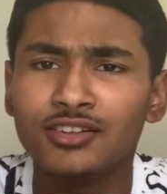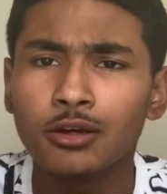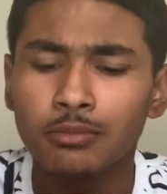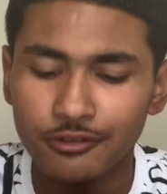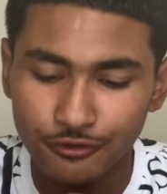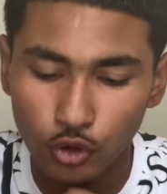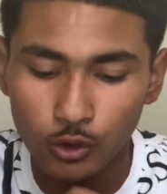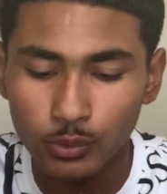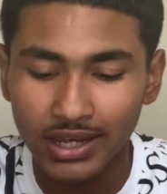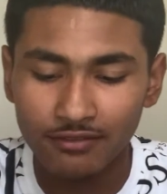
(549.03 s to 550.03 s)
number four,
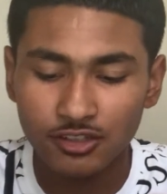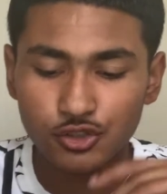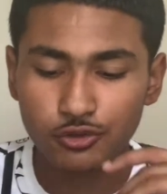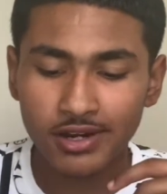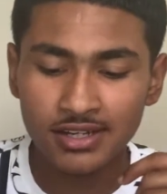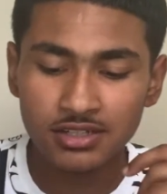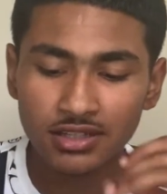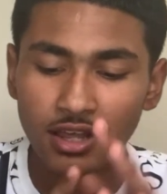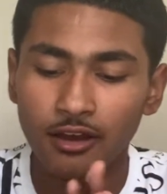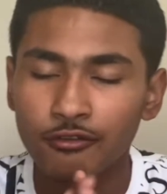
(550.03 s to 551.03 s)
we have the
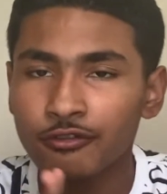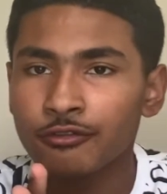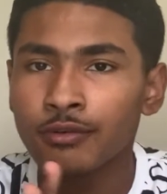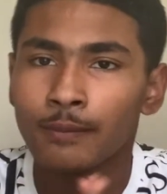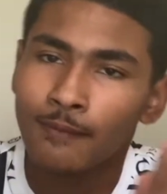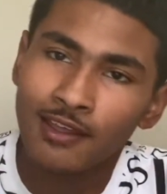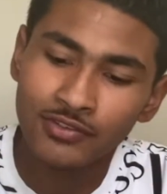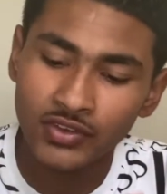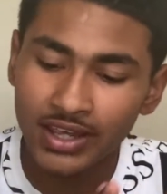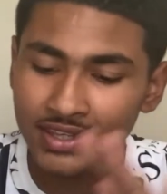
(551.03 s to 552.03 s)
Strangelove
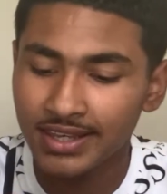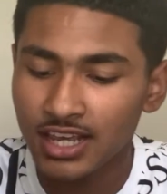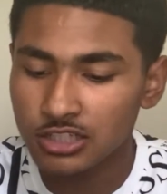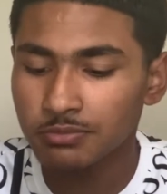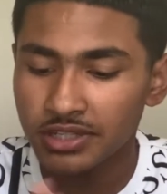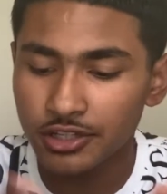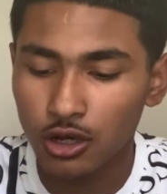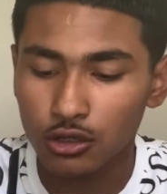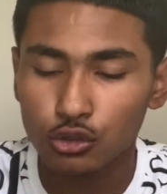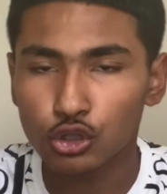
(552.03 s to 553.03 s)
Nike SB
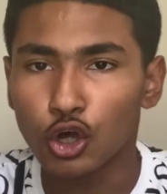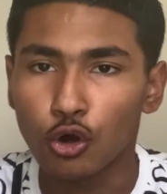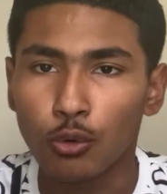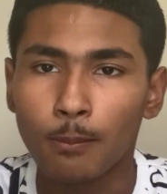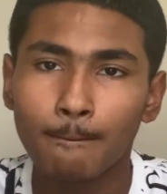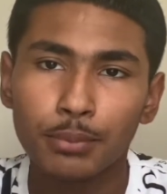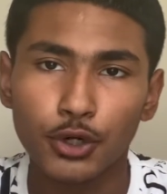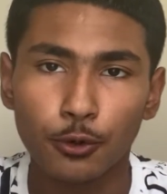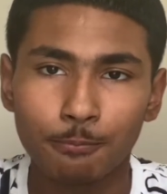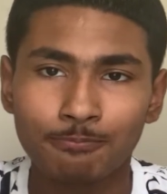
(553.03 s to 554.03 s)
Dunk Low Pro.